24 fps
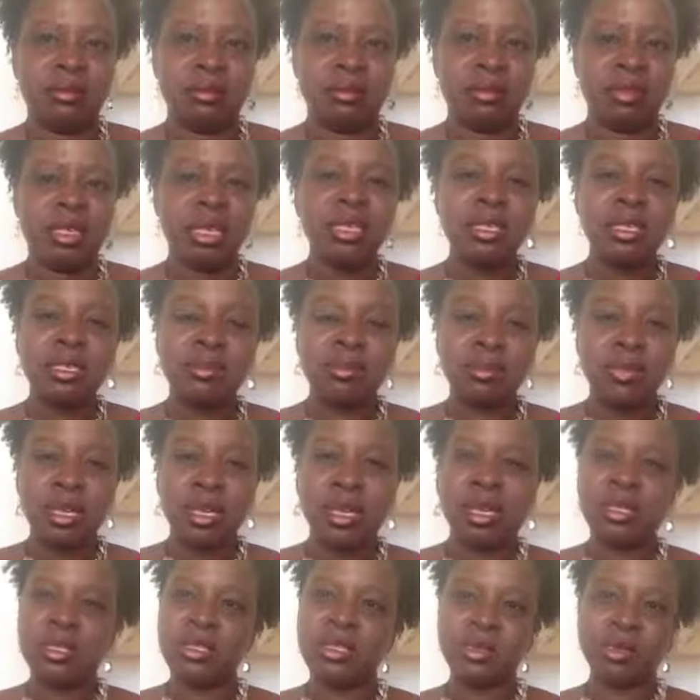did some
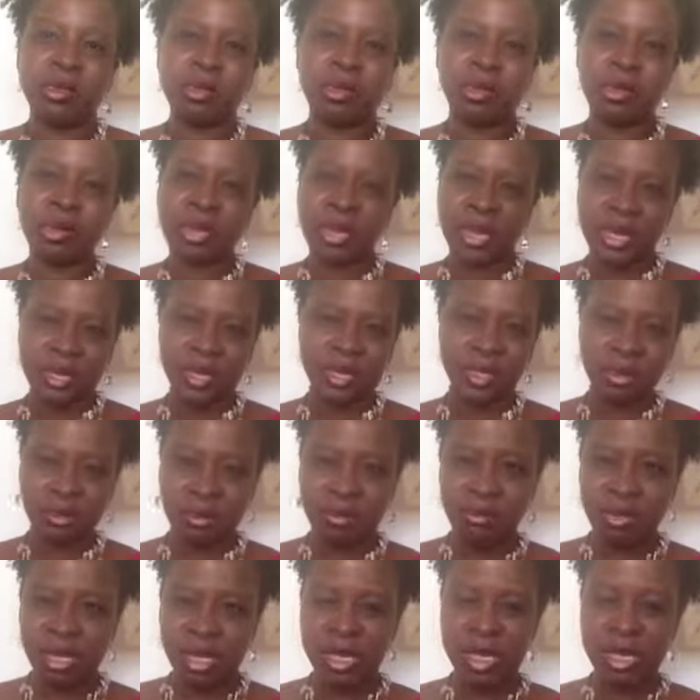things to bless
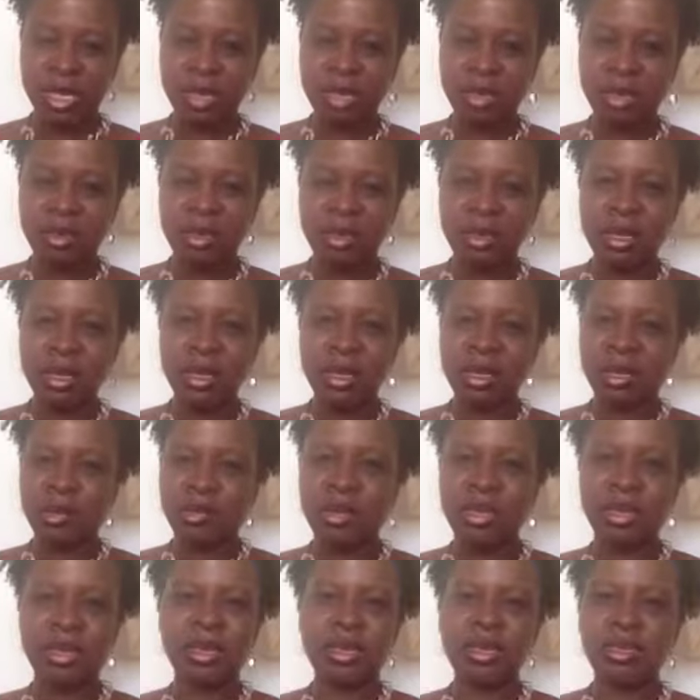me
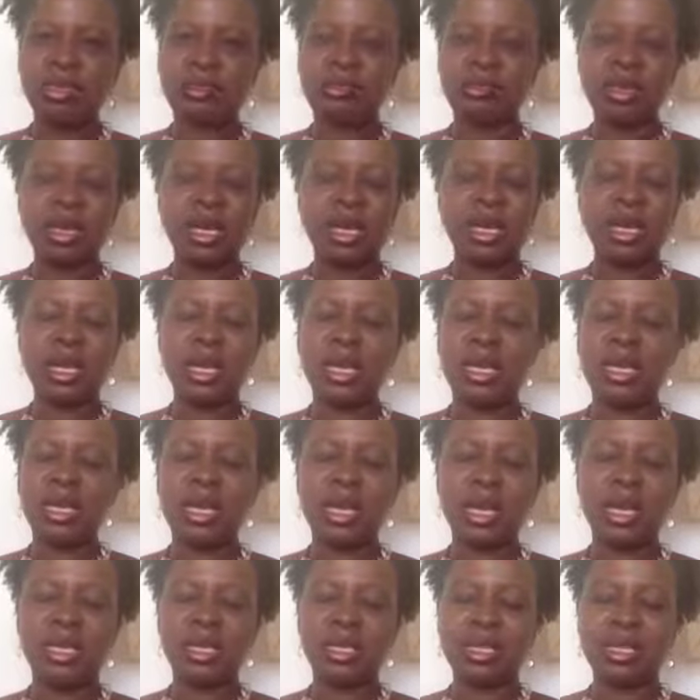because
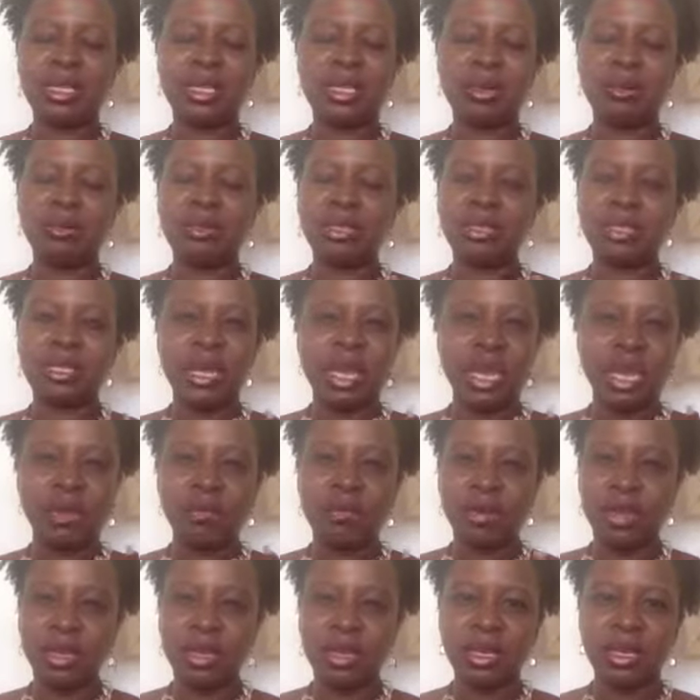I think I was just
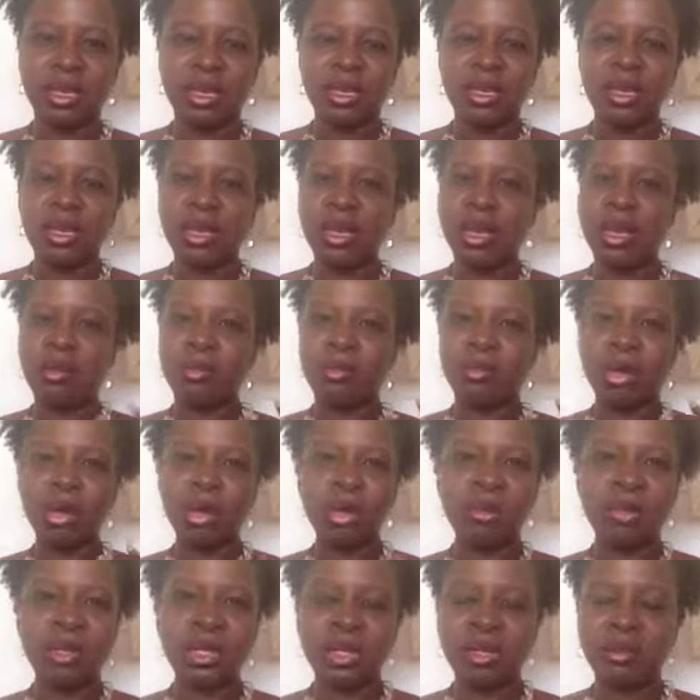having a
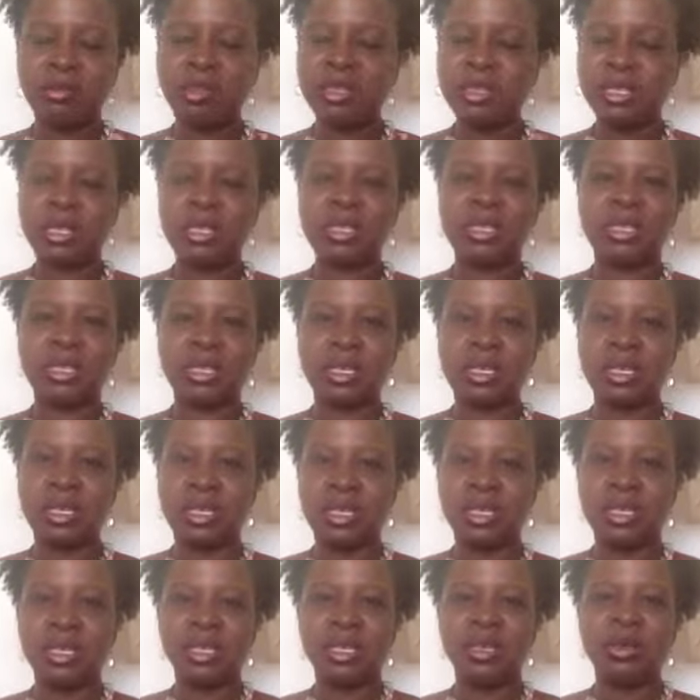moment of just
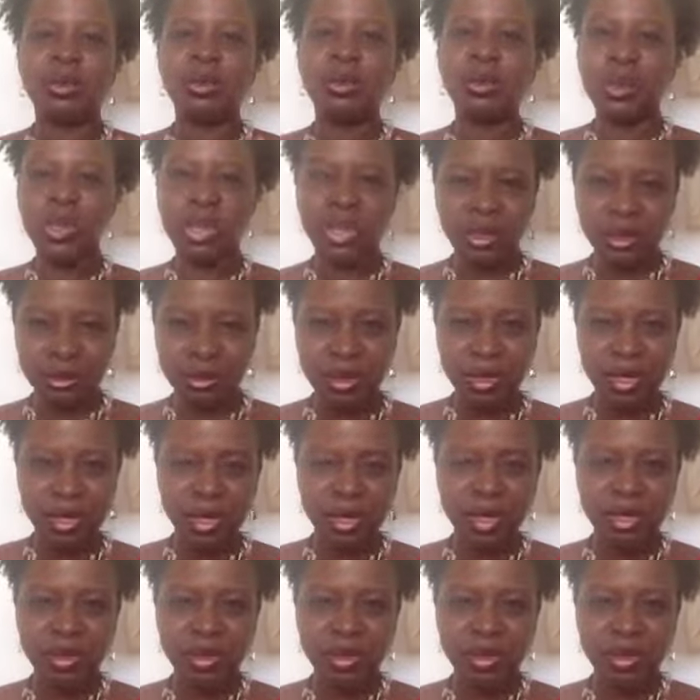weary,